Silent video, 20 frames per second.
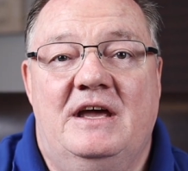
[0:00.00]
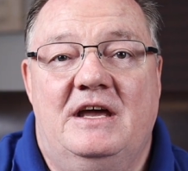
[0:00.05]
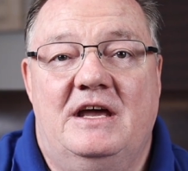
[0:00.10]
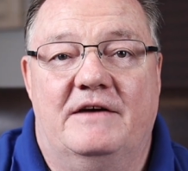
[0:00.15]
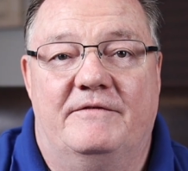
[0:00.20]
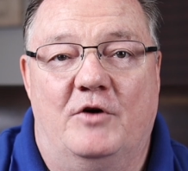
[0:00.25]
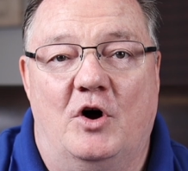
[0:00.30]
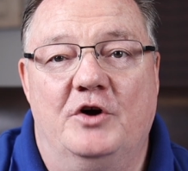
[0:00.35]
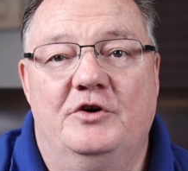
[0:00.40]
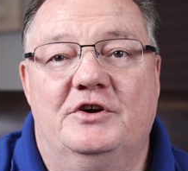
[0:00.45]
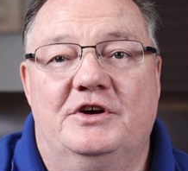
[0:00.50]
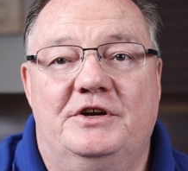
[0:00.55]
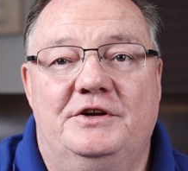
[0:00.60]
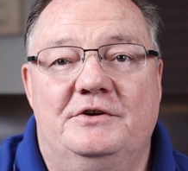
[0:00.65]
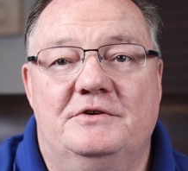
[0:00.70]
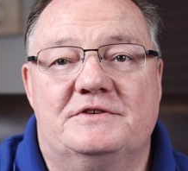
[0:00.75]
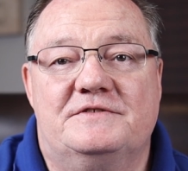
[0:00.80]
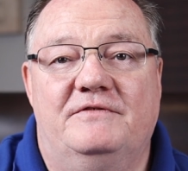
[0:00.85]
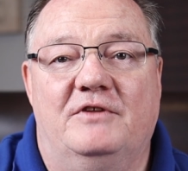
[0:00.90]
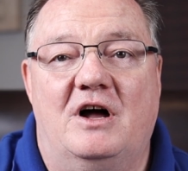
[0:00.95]
If all you're gonna
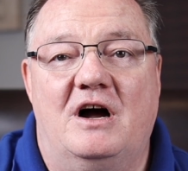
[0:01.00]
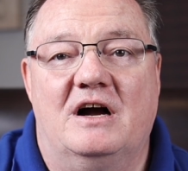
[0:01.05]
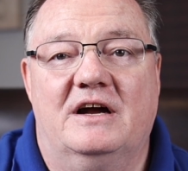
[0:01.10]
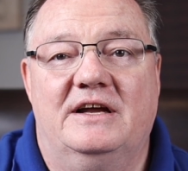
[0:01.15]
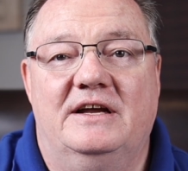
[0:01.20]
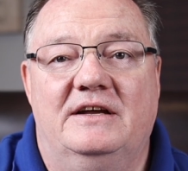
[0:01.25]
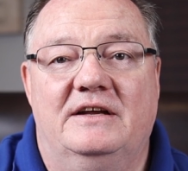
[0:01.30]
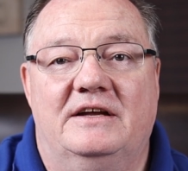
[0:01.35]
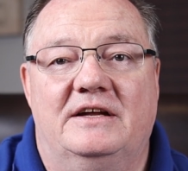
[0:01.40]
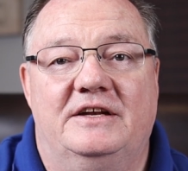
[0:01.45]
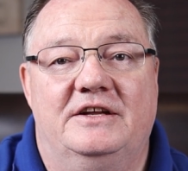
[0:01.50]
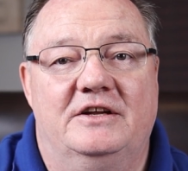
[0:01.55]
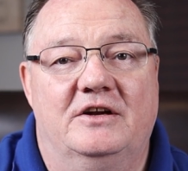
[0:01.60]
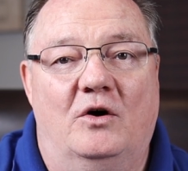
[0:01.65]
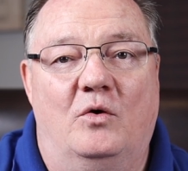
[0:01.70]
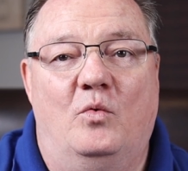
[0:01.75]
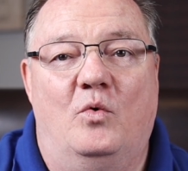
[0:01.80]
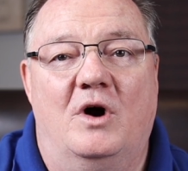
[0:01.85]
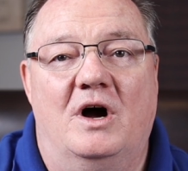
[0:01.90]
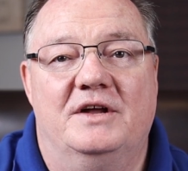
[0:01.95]
do is vlogging and you
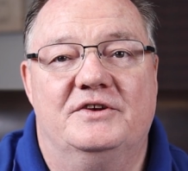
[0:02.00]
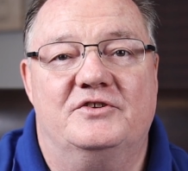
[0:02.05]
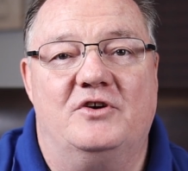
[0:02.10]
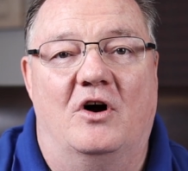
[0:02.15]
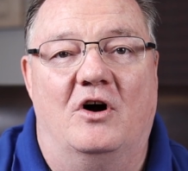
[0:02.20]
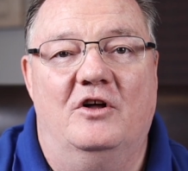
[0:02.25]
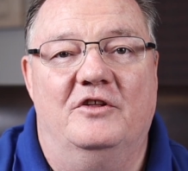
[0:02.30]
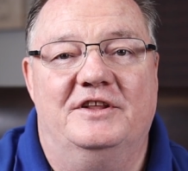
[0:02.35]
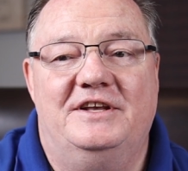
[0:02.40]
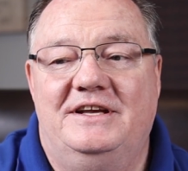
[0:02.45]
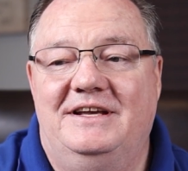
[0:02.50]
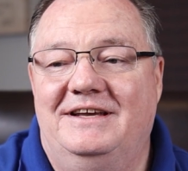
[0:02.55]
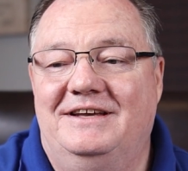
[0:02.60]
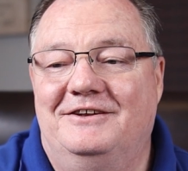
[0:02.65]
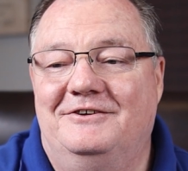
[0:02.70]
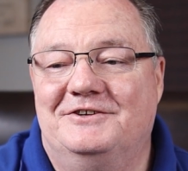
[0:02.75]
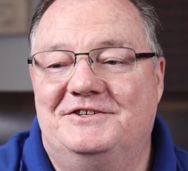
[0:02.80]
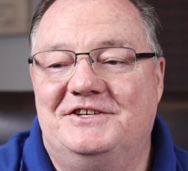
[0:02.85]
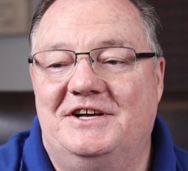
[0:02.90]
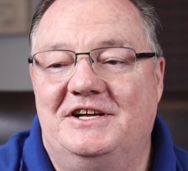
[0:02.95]
don't want all the
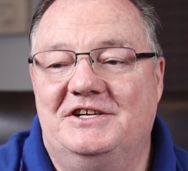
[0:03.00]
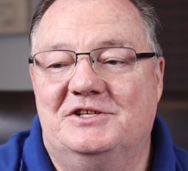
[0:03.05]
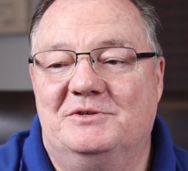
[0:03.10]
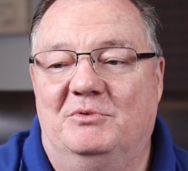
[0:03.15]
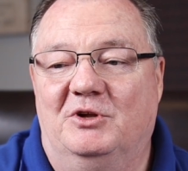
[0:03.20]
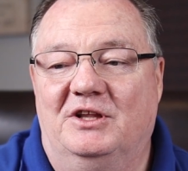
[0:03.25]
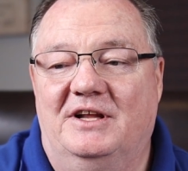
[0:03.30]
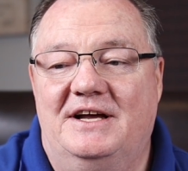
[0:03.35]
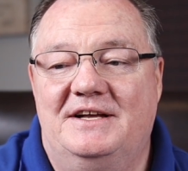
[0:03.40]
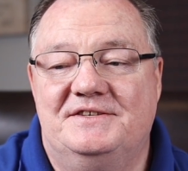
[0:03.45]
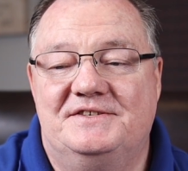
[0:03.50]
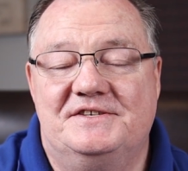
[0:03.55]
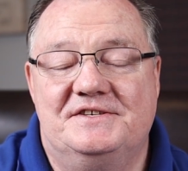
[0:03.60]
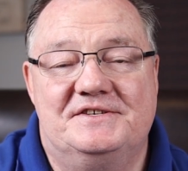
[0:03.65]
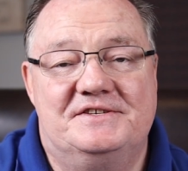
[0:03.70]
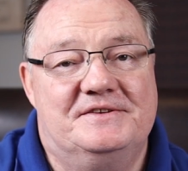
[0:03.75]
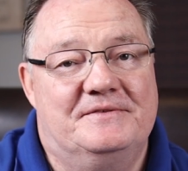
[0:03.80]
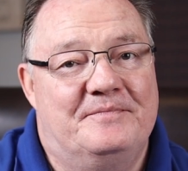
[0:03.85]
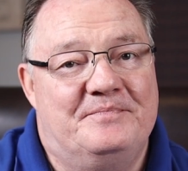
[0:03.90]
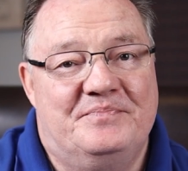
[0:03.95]
interchangeable
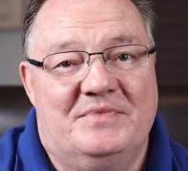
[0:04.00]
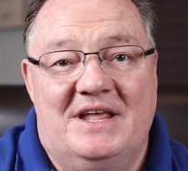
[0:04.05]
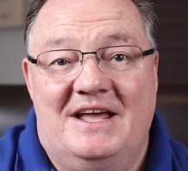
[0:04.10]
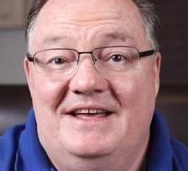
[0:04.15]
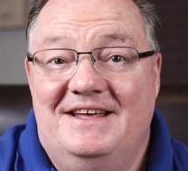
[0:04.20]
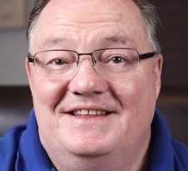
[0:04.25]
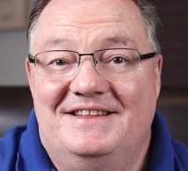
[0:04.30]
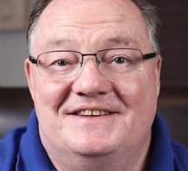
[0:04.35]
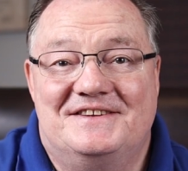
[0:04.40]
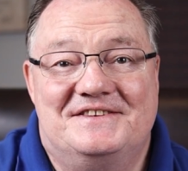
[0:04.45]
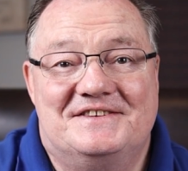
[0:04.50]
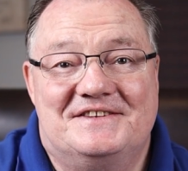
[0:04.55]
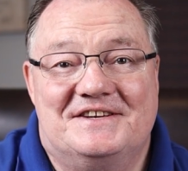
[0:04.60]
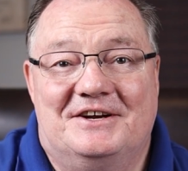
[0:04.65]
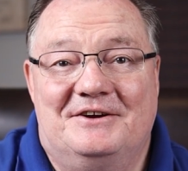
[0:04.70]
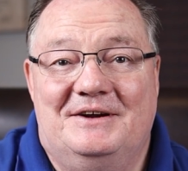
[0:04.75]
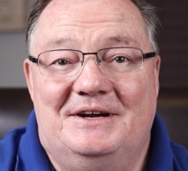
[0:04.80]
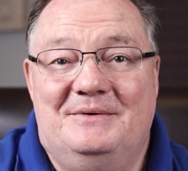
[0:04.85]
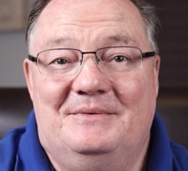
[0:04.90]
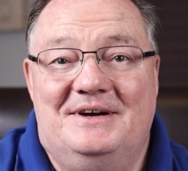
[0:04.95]
lenses, this is a
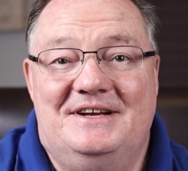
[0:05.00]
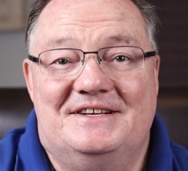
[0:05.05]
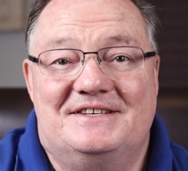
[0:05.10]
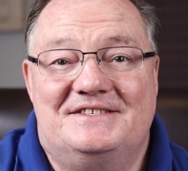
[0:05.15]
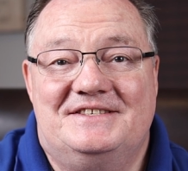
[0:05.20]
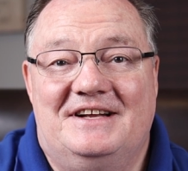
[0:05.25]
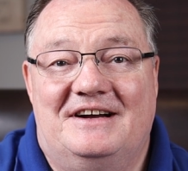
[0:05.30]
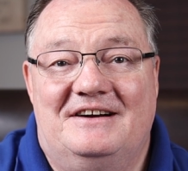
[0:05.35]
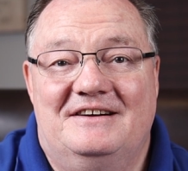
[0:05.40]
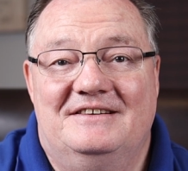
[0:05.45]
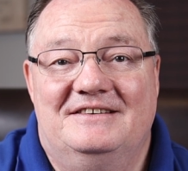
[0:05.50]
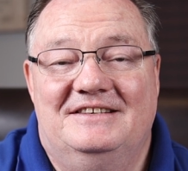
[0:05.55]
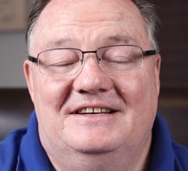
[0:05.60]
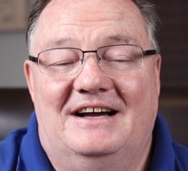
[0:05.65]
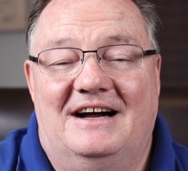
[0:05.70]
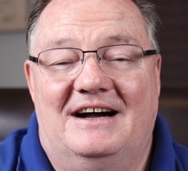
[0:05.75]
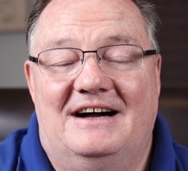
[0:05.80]
great way to start.